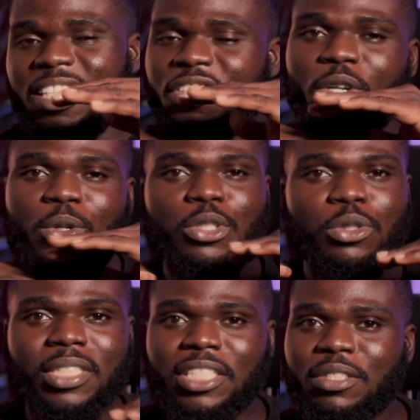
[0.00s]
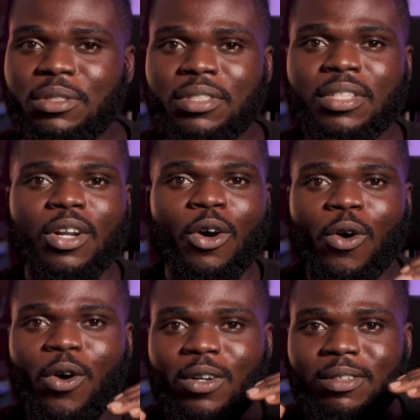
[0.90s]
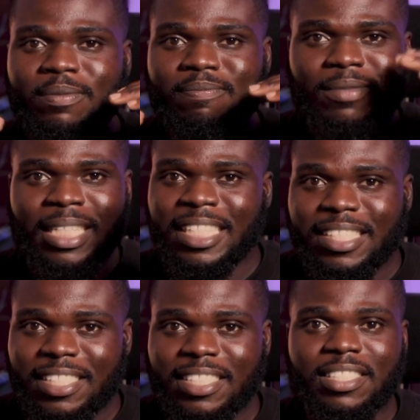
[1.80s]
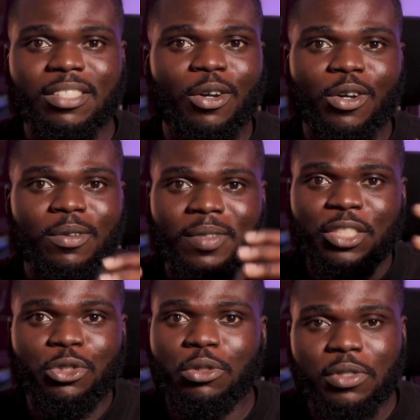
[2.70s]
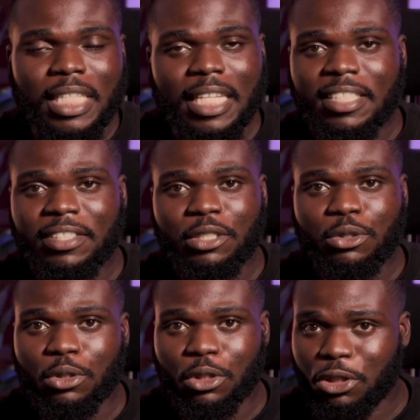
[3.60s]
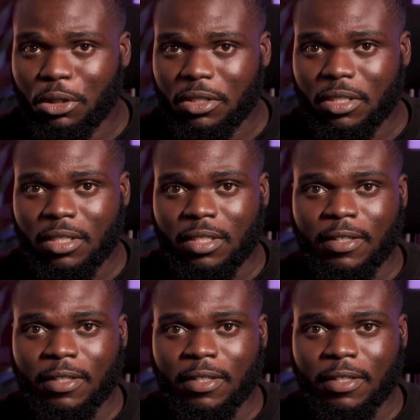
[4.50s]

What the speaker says: it's not going to reduce or increase or introduce any grain to your shot.